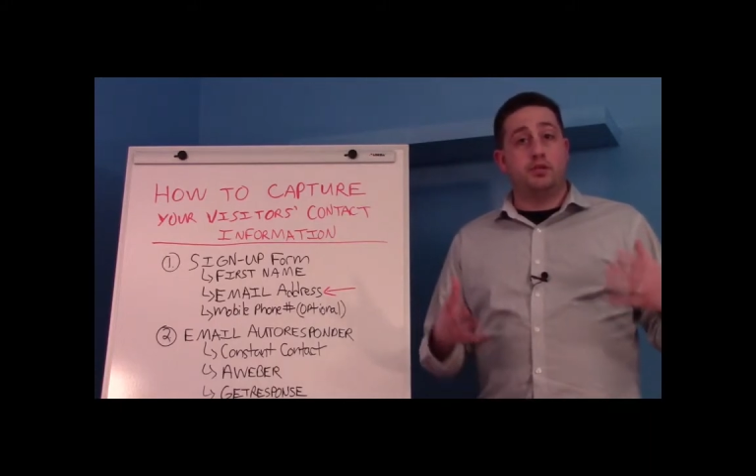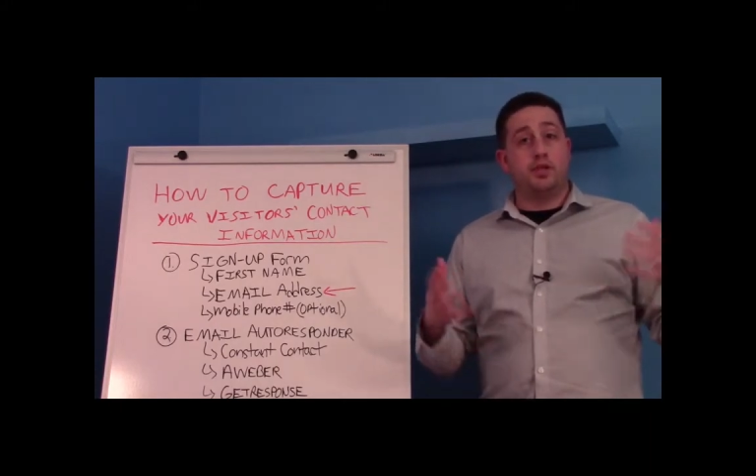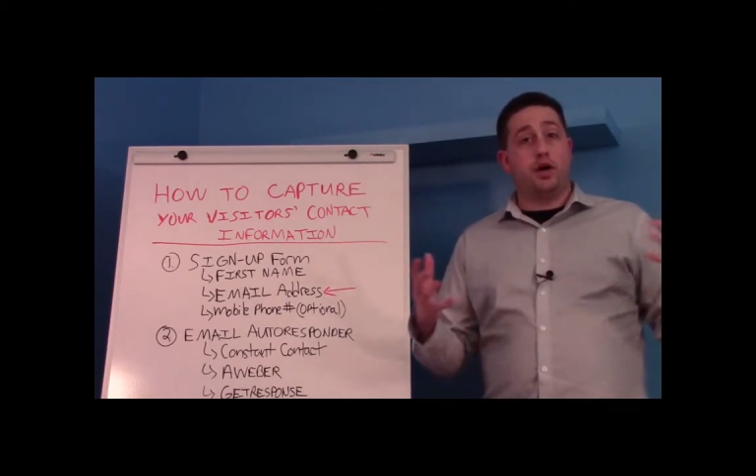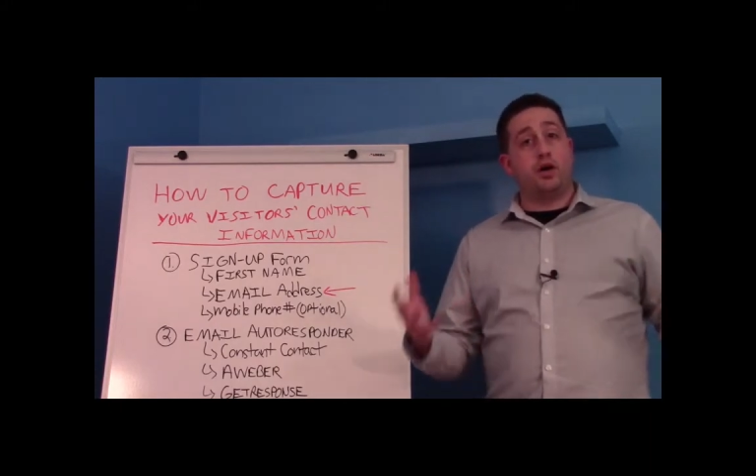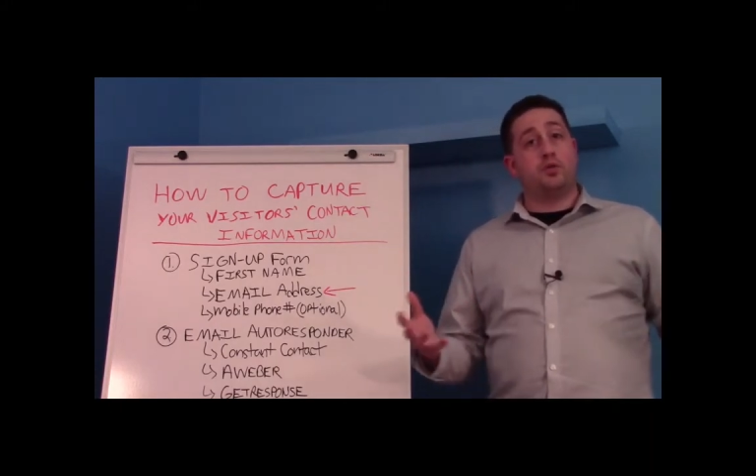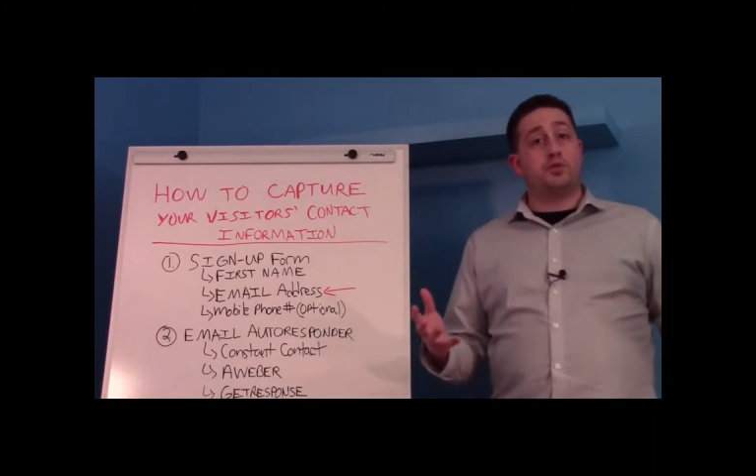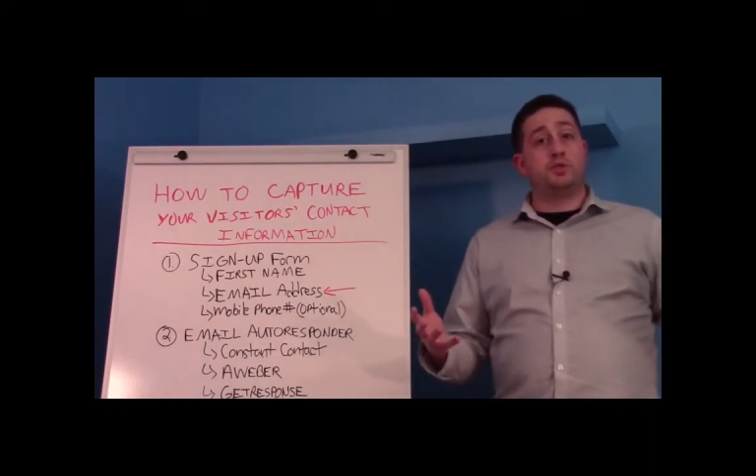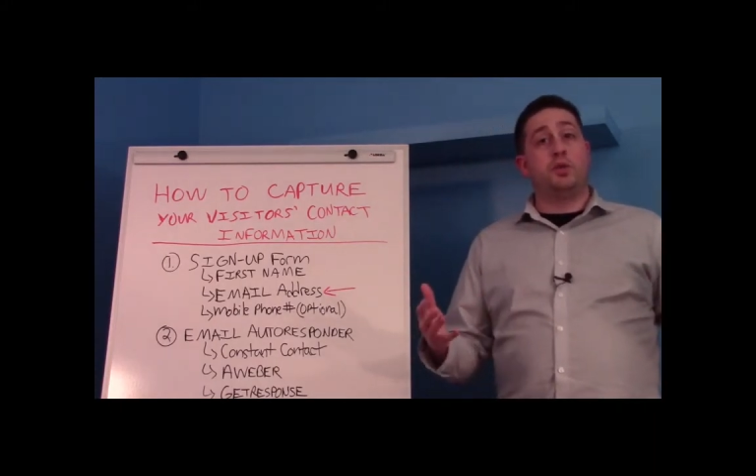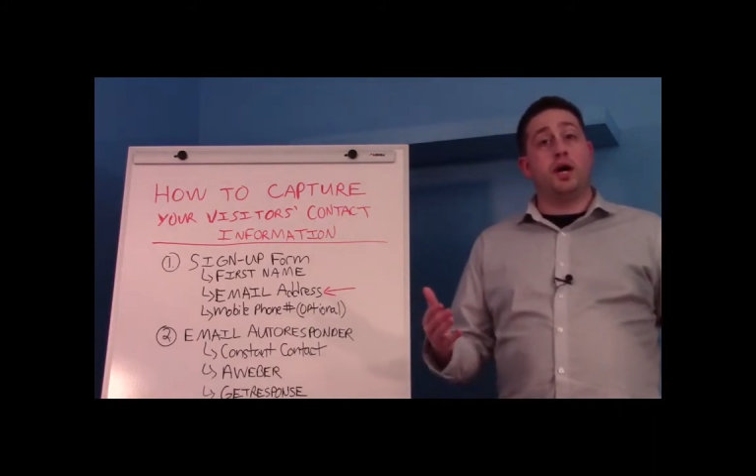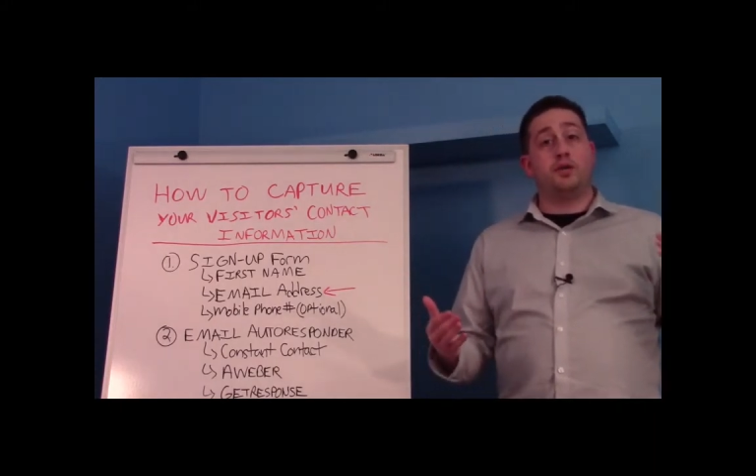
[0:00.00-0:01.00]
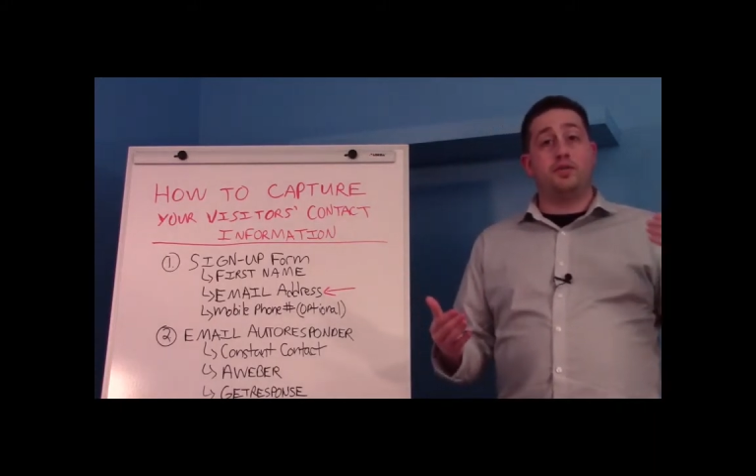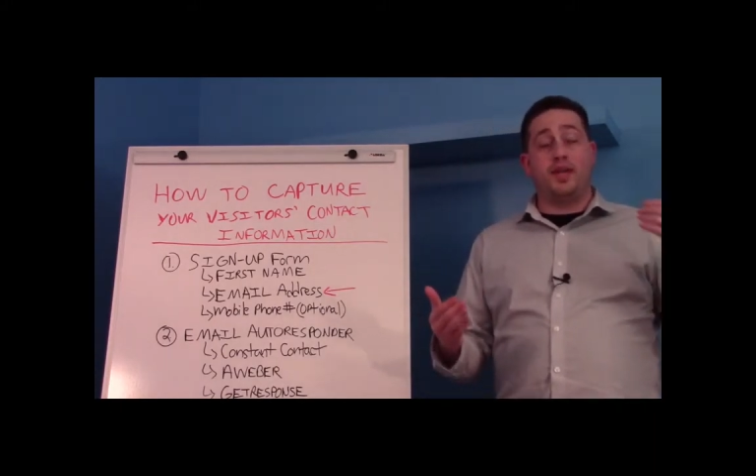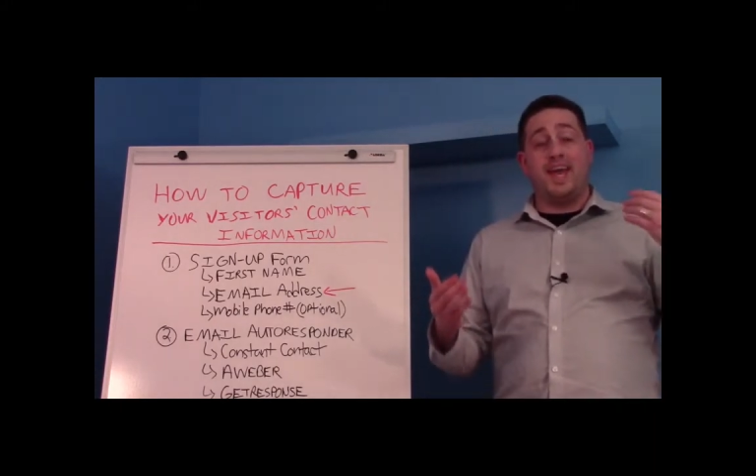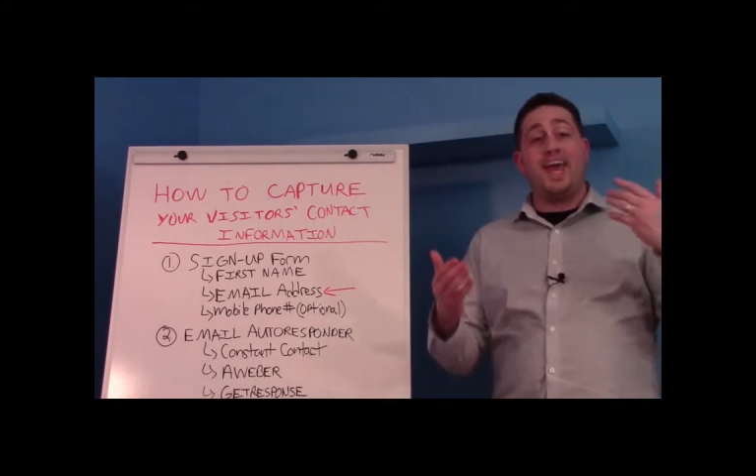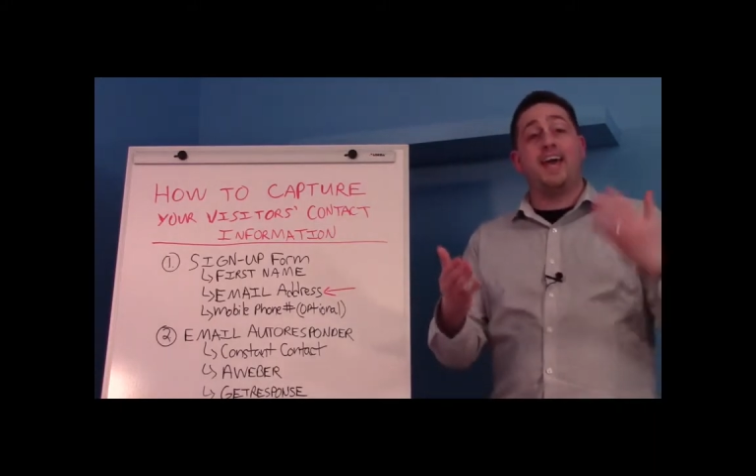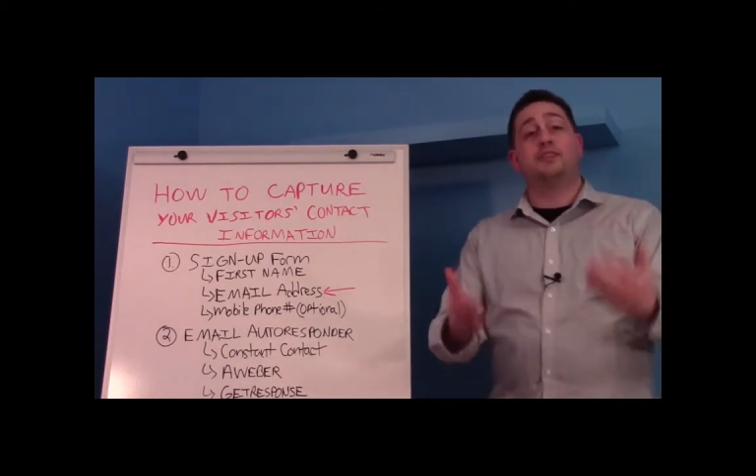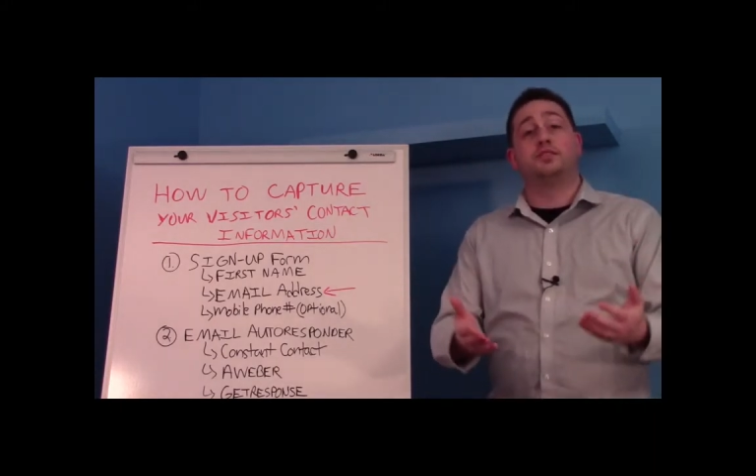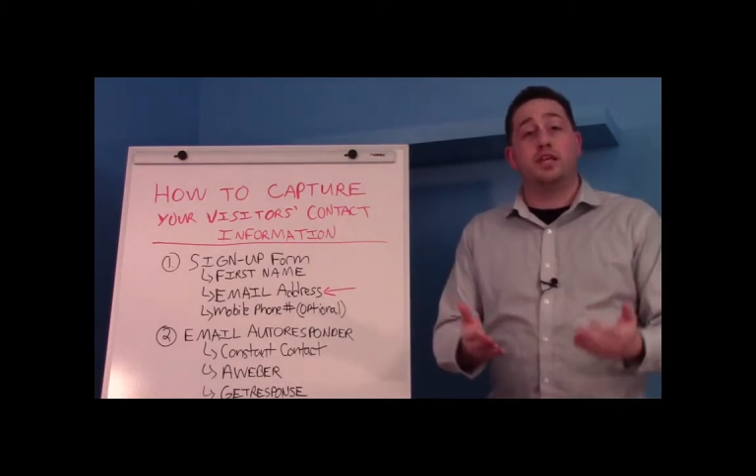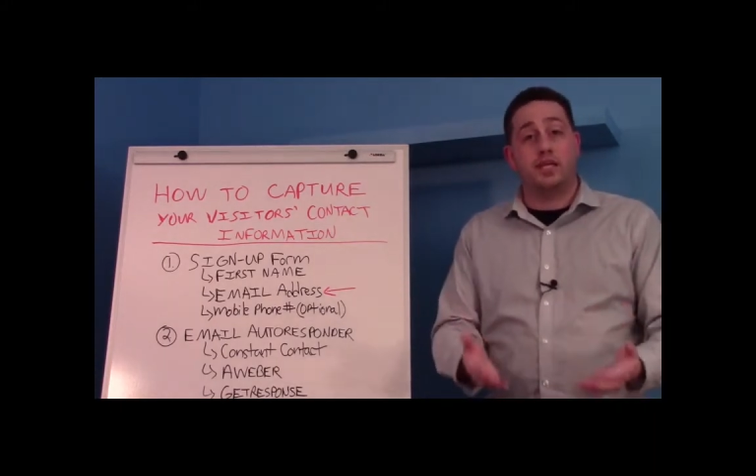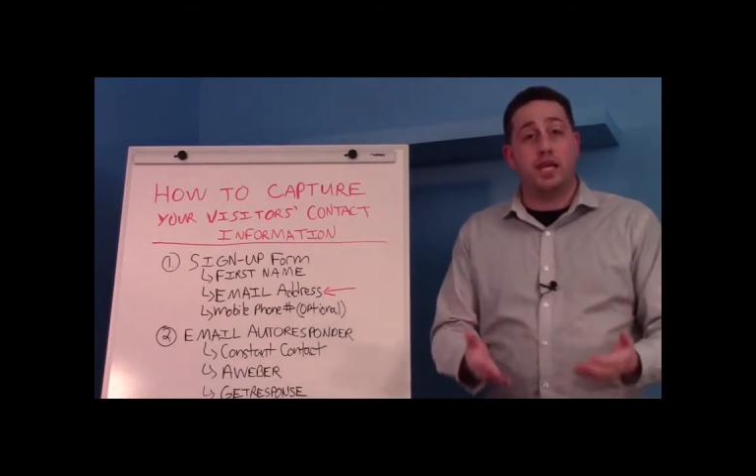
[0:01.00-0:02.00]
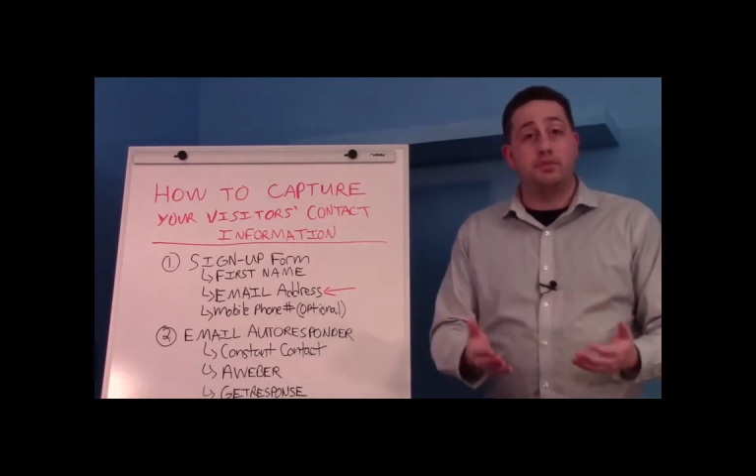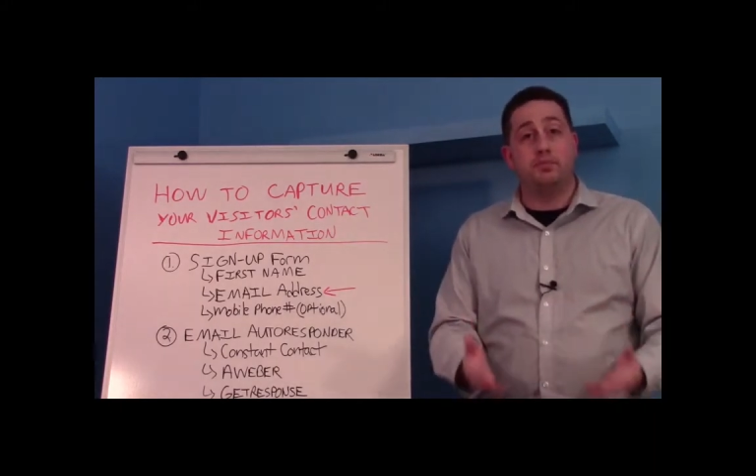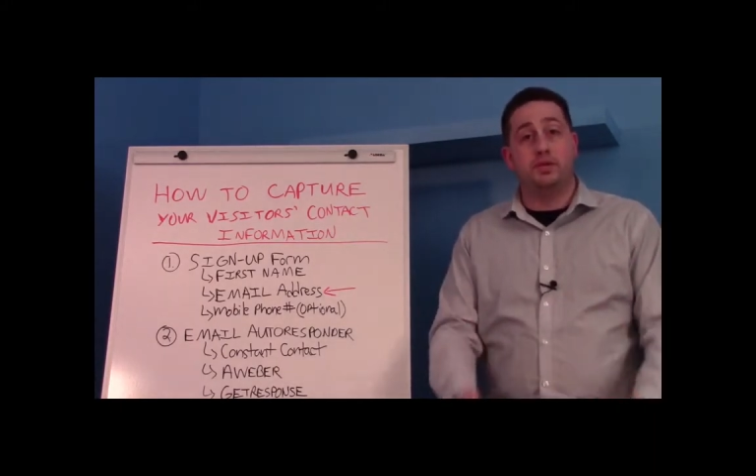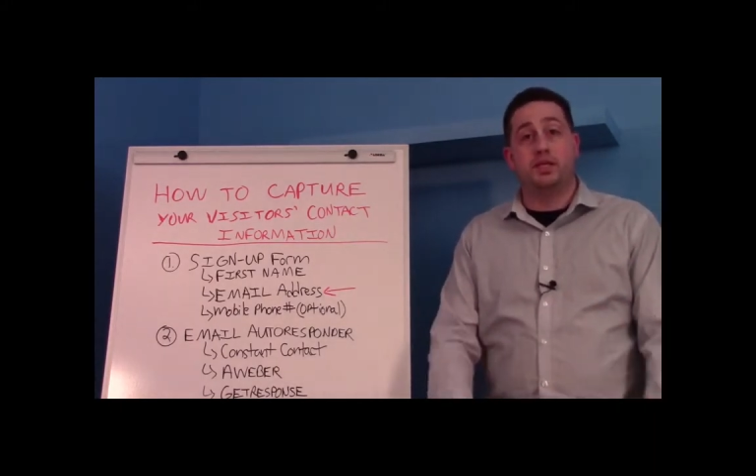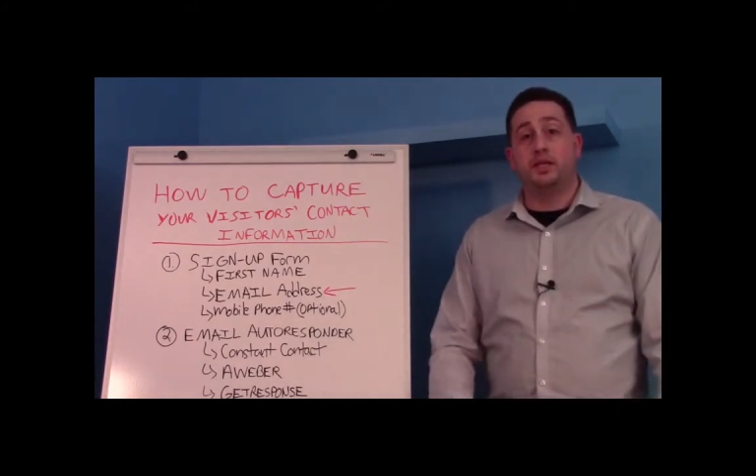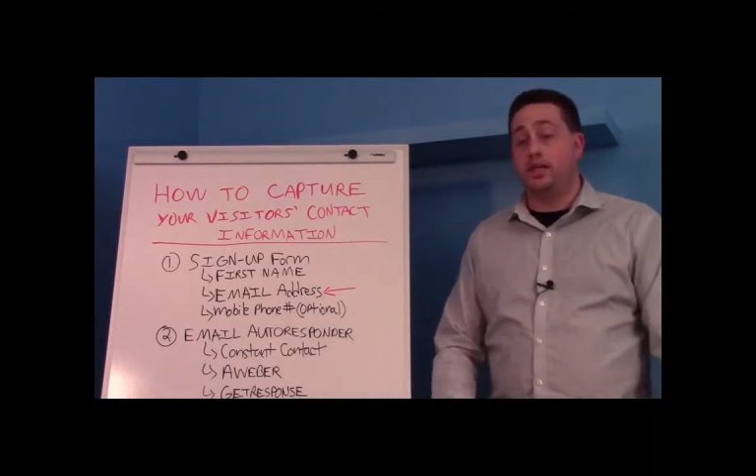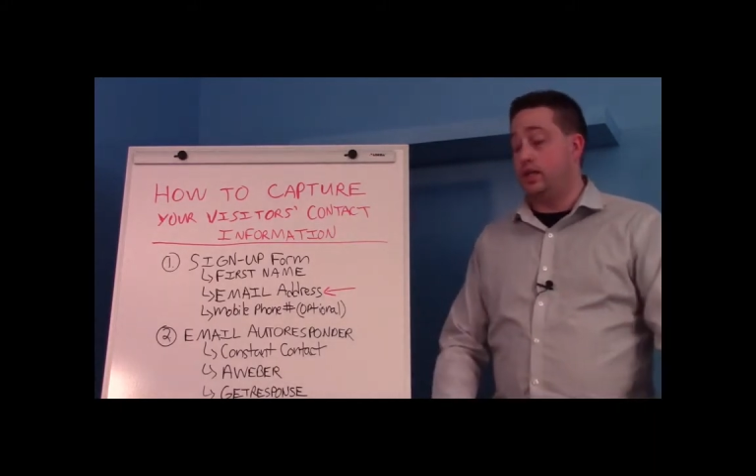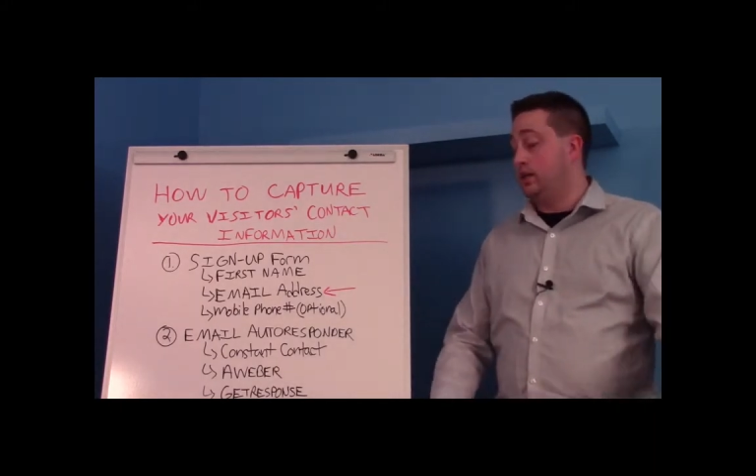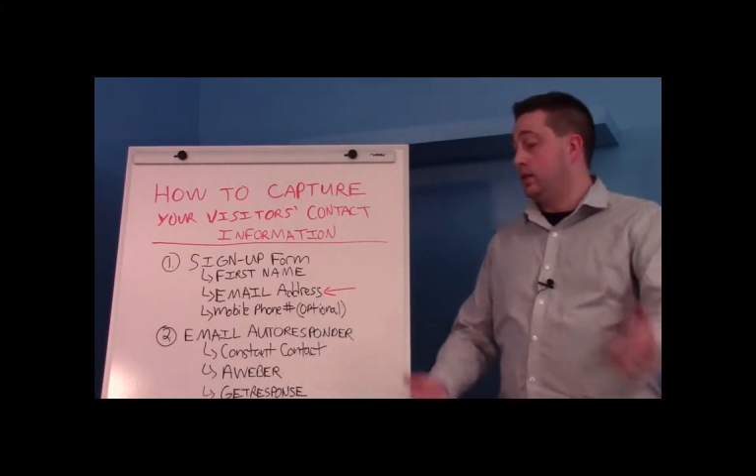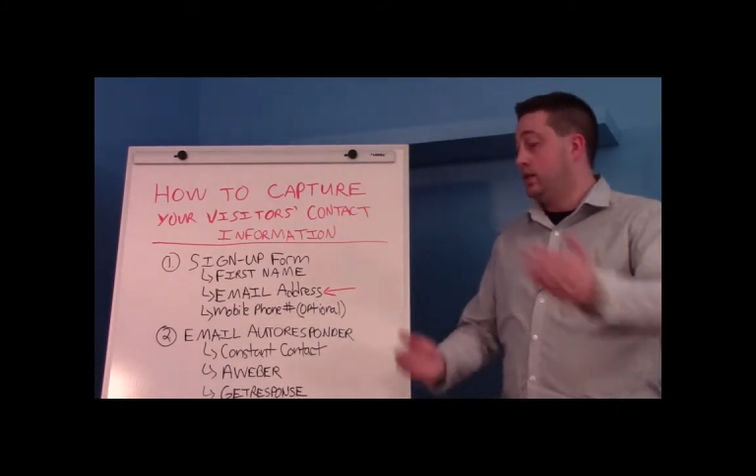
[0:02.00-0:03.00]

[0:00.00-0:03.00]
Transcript: an autoresponder that has that capability